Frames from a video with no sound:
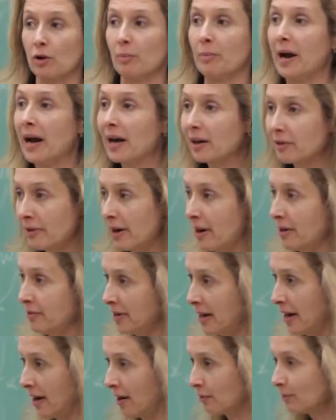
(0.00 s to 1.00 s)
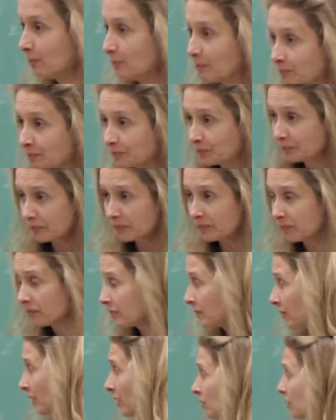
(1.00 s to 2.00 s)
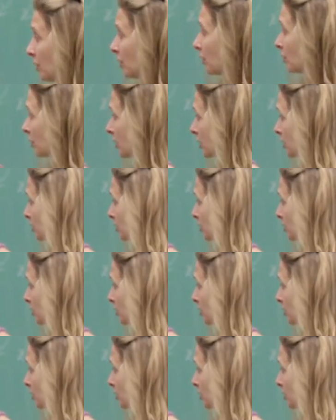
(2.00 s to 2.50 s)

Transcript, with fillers: background now, we're going to look at